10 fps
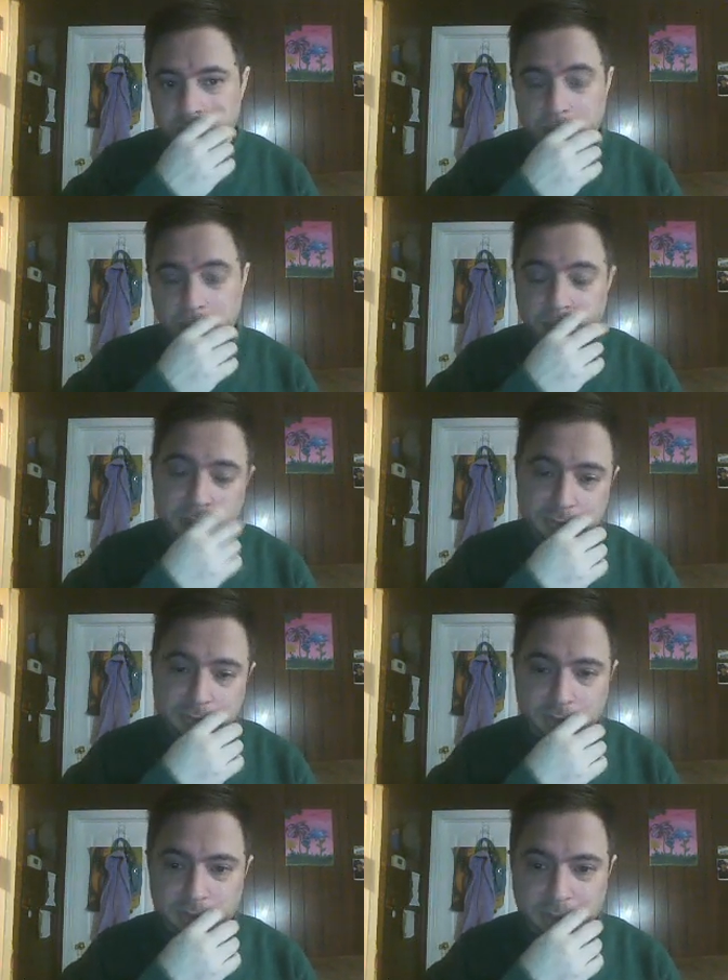WWF
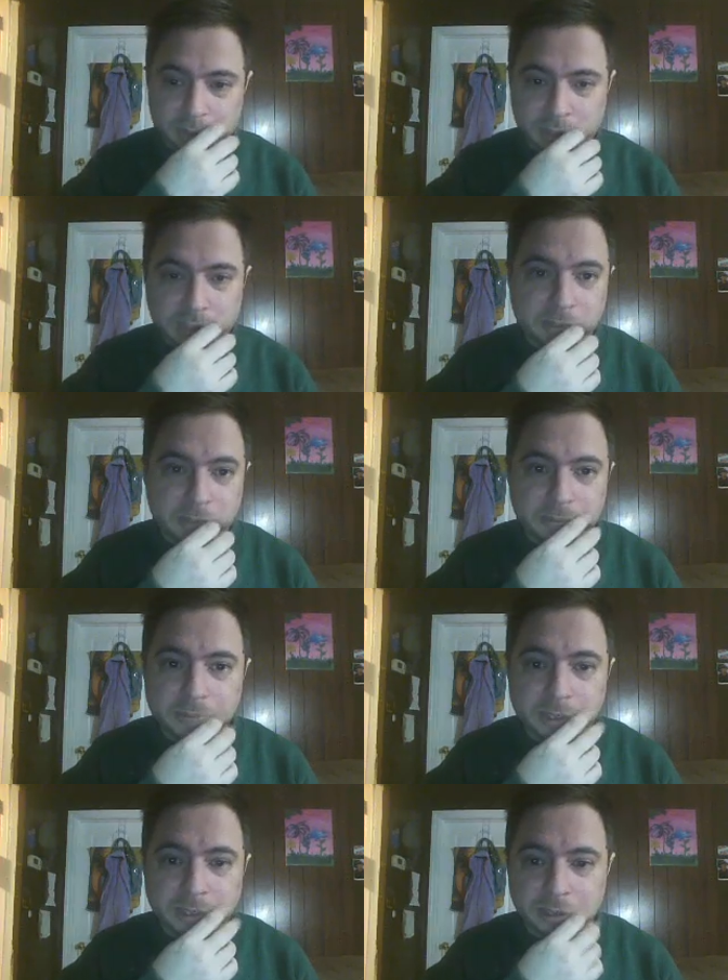uh, back in the day,
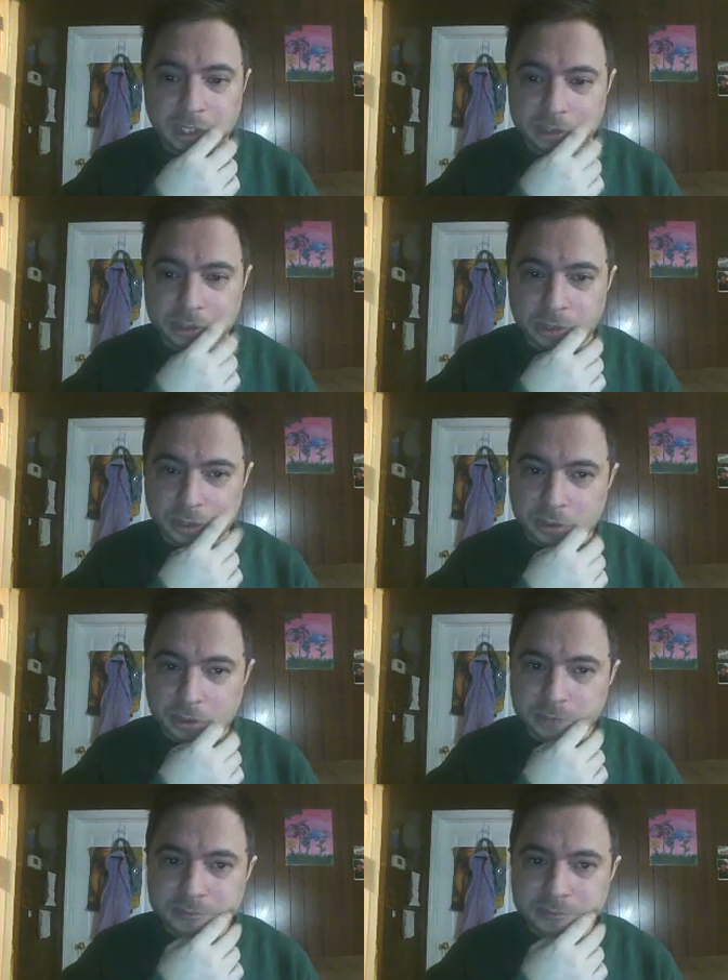back in the Attitude Era.